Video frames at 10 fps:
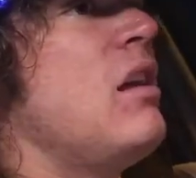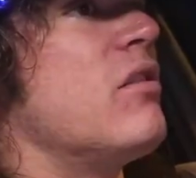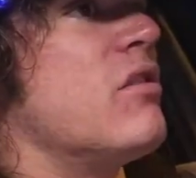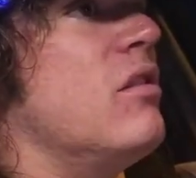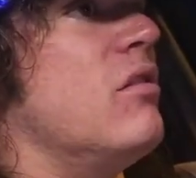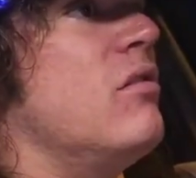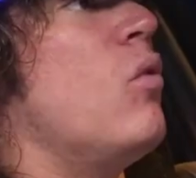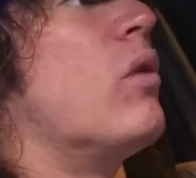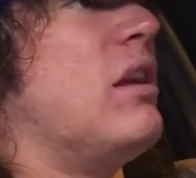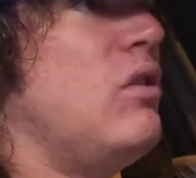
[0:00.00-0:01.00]
So
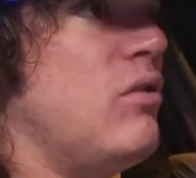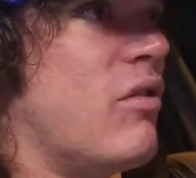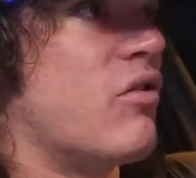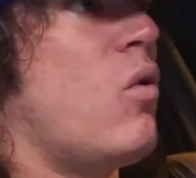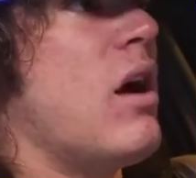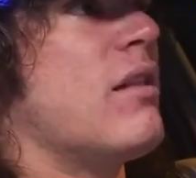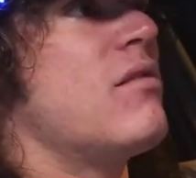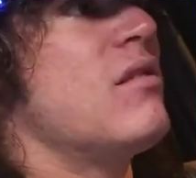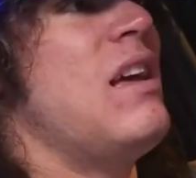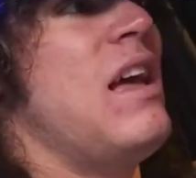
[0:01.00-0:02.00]
when I do those
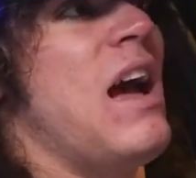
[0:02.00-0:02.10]
squats,